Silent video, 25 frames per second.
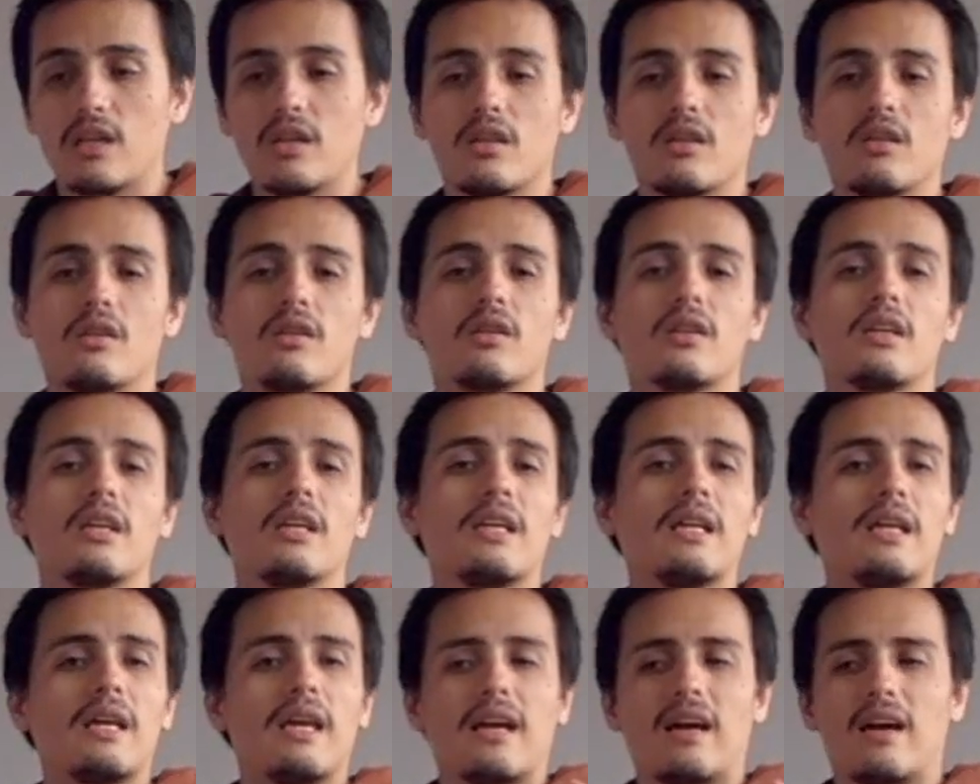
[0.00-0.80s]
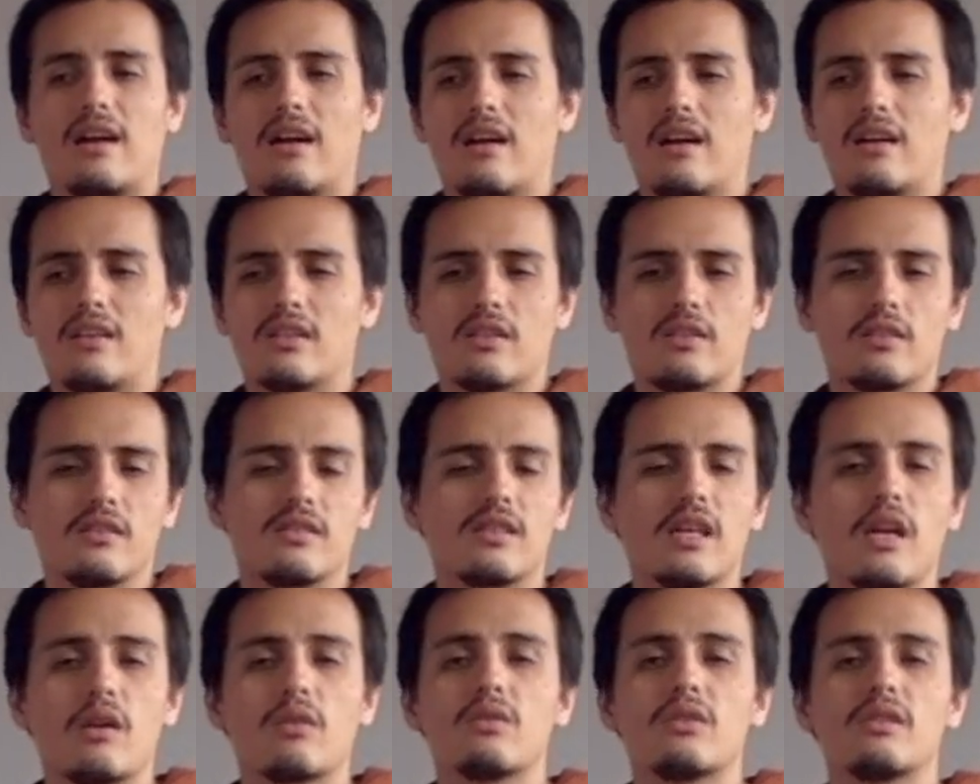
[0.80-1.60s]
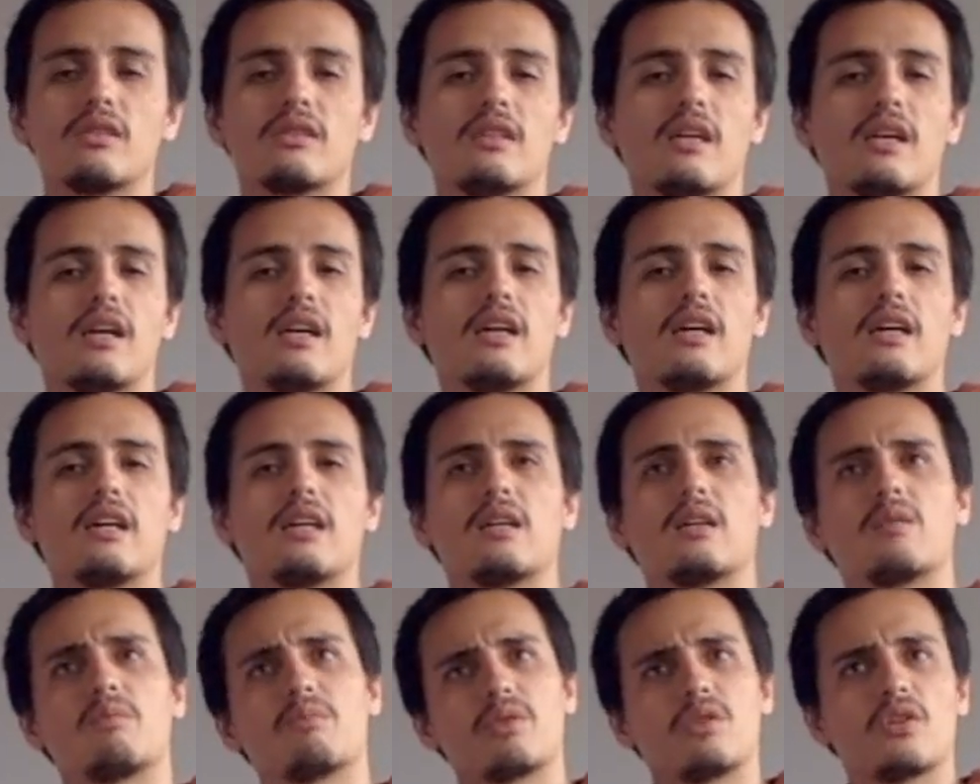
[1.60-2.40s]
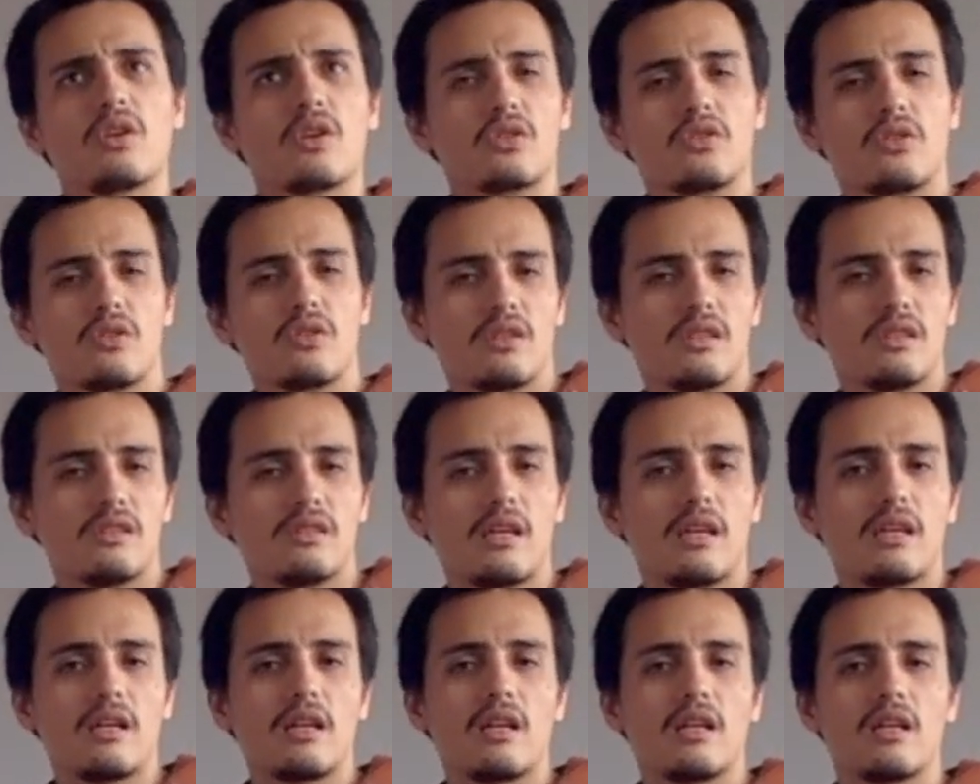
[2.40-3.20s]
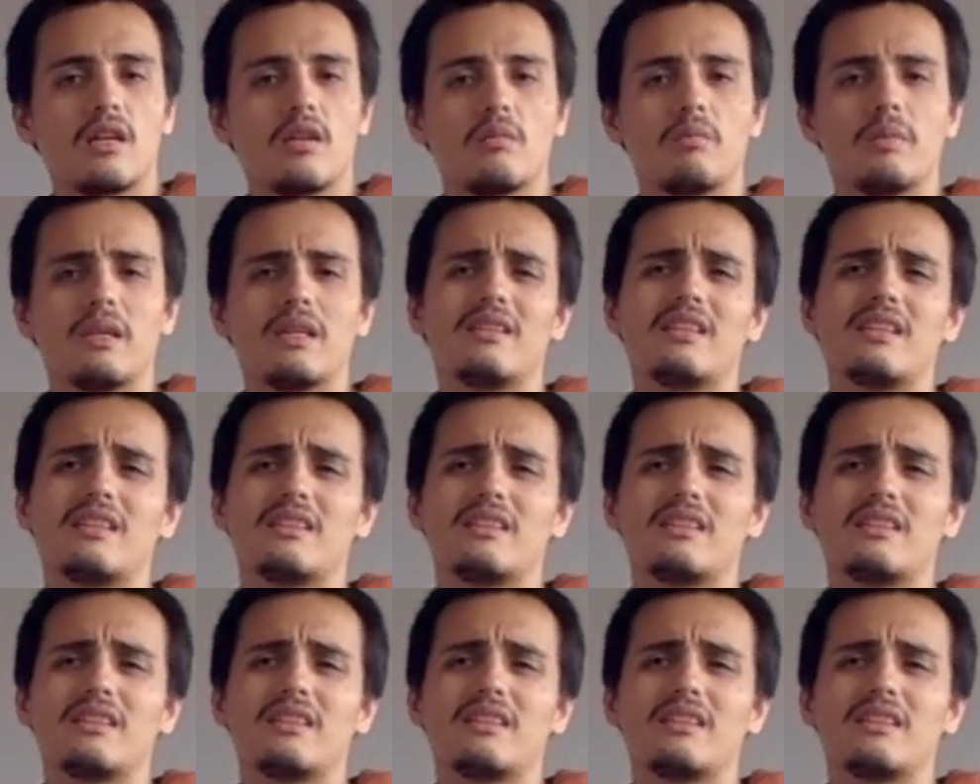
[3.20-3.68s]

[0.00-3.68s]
good. The sound design, production design a little bit.